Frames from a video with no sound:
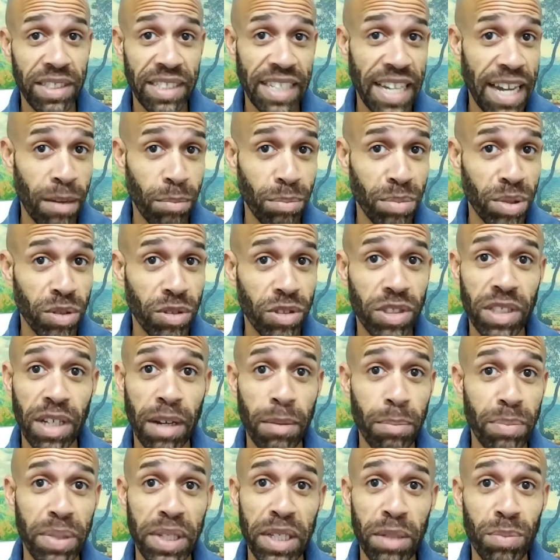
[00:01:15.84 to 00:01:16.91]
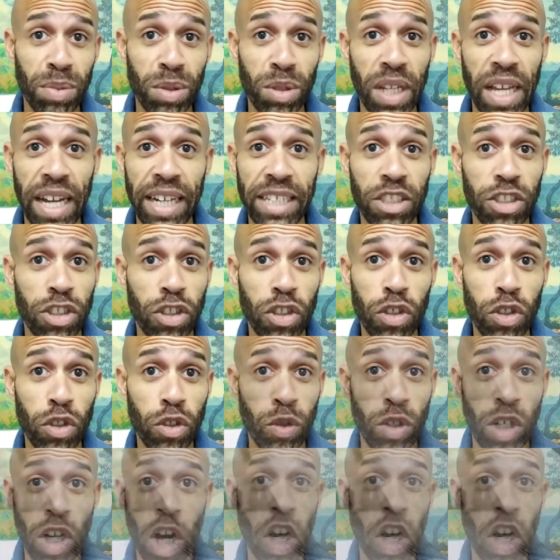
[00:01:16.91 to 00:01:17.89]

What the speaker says: example, some people like to do